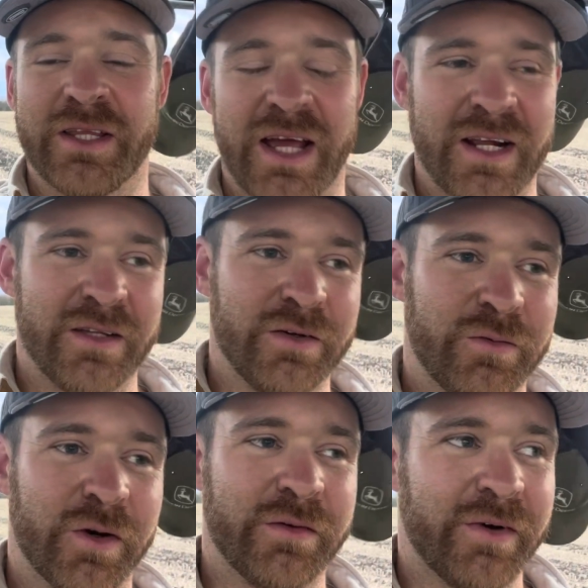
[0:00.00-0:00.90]
the
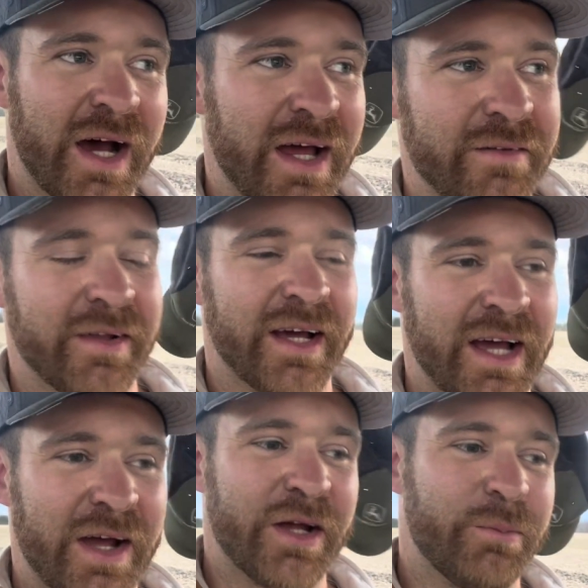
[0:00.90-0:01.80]
8245, like
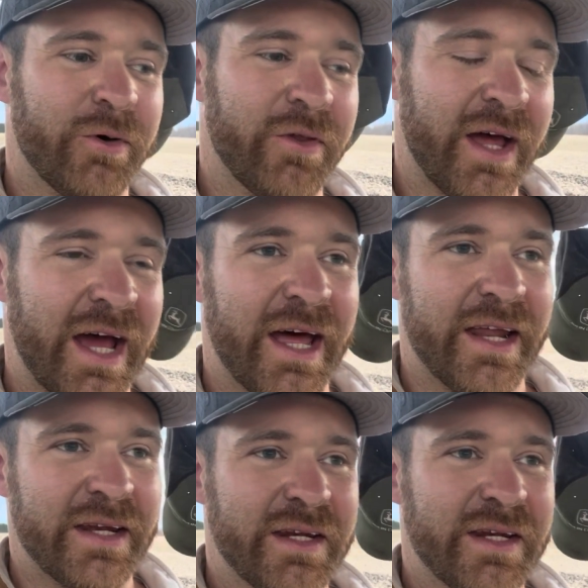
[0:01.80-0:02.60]
I could pull that